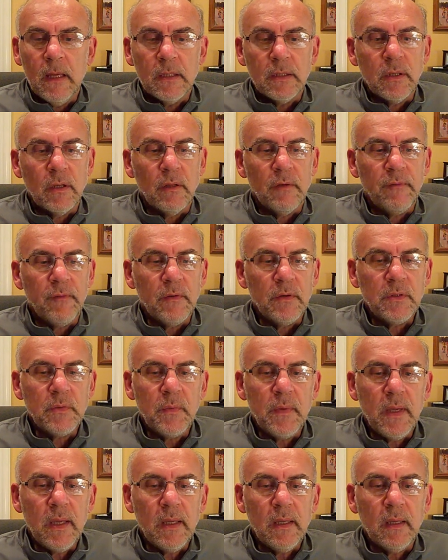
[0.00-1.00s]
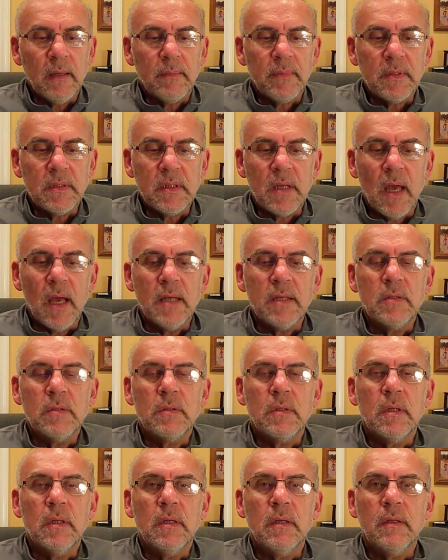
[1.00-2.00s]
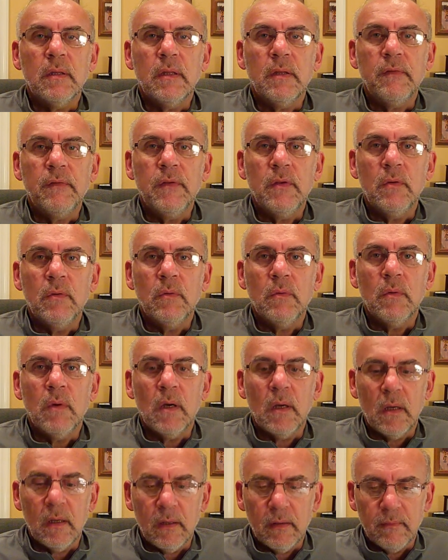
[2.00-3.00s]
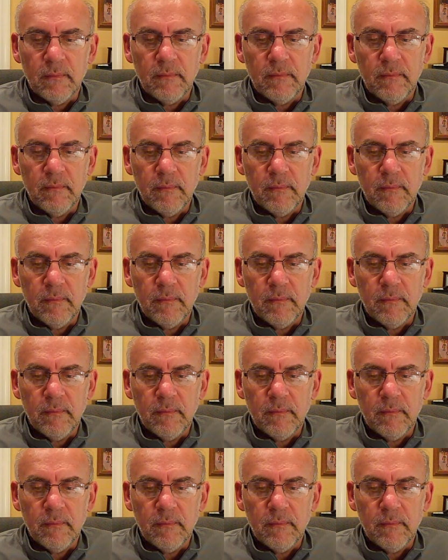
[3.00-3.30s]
So the first week, besides the